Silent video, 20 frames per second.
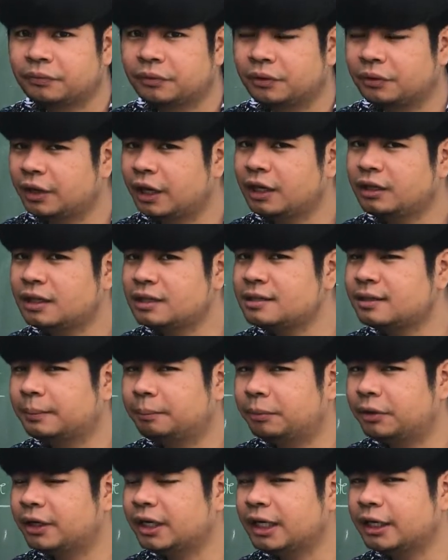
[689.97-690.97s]
okay, this
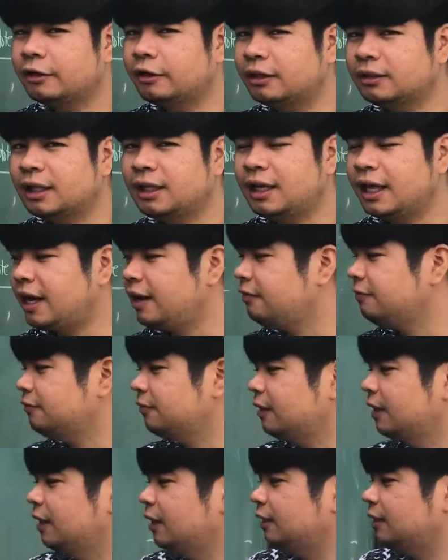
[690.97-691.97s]
number here on the left,
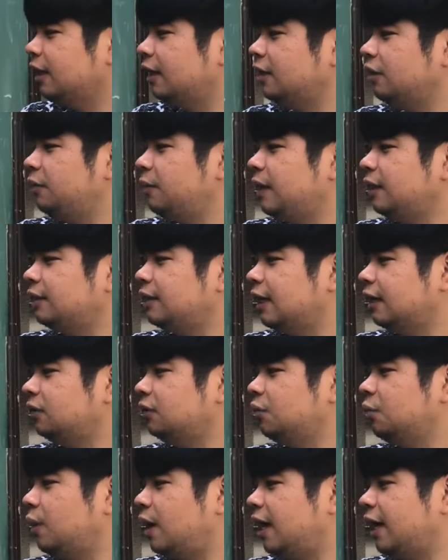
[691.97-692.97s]
then equate that
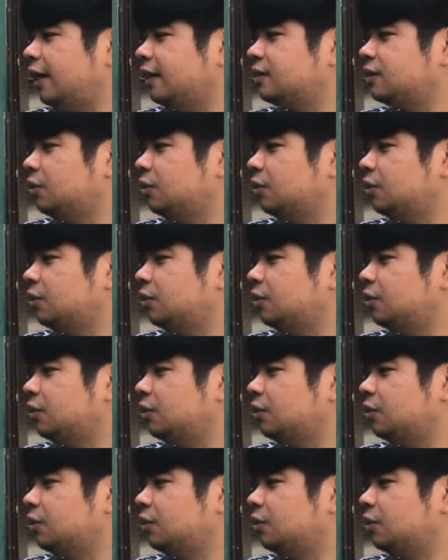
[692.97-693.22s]
to y.